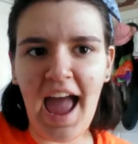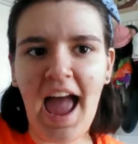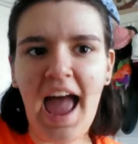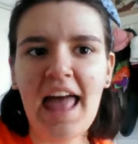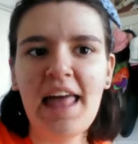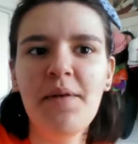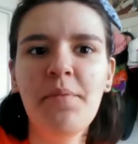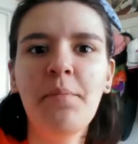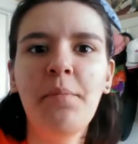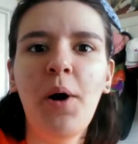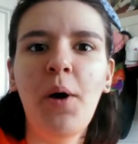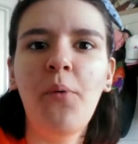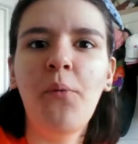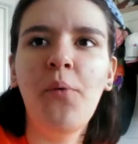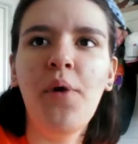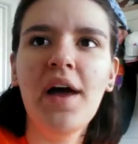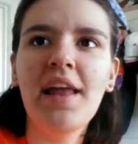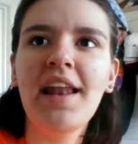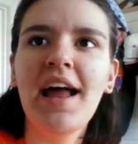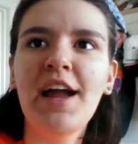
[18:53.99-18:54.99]
But
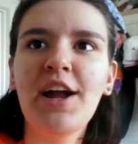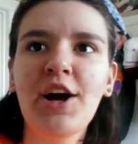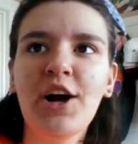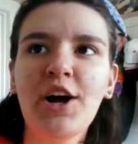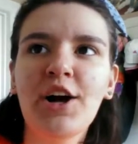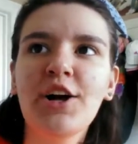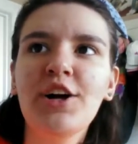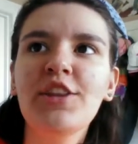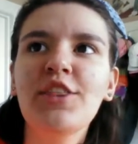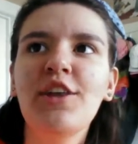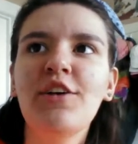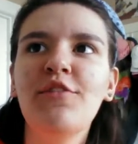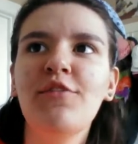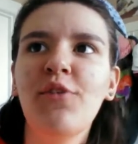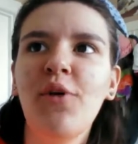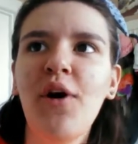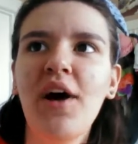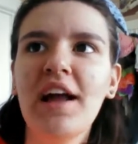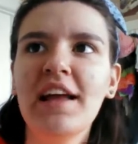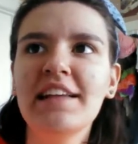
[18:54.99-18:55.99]
when I heard the
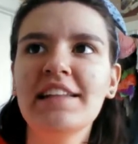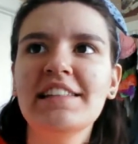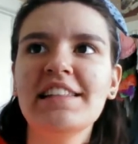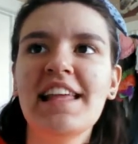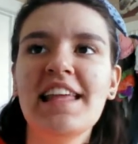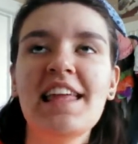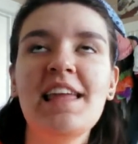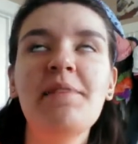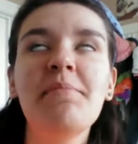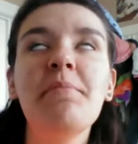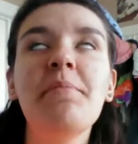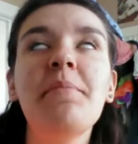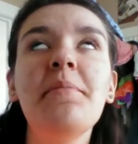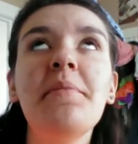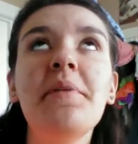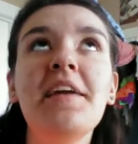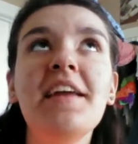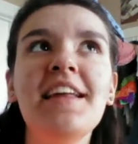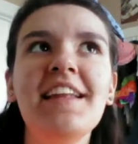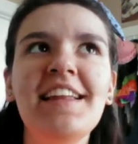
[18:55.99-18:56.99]
voice,
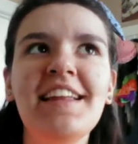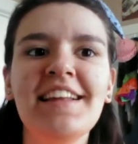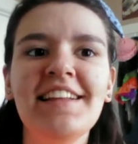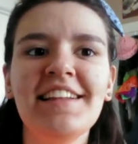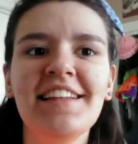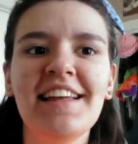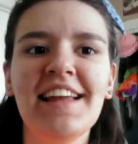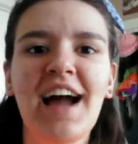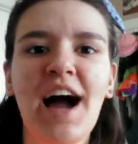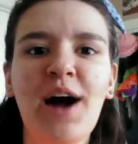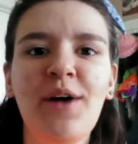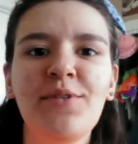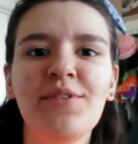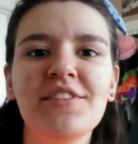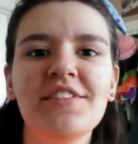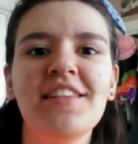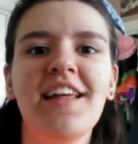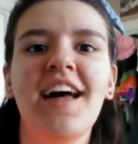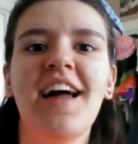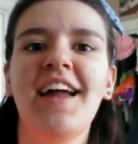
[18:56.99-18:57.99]
immediately I
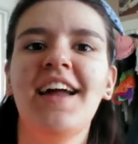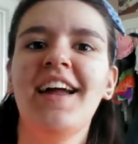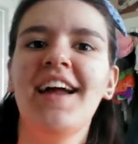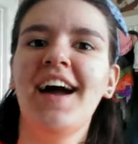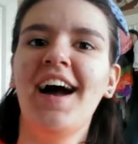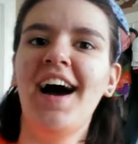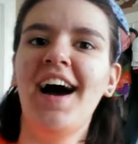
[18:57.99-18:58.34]
was like,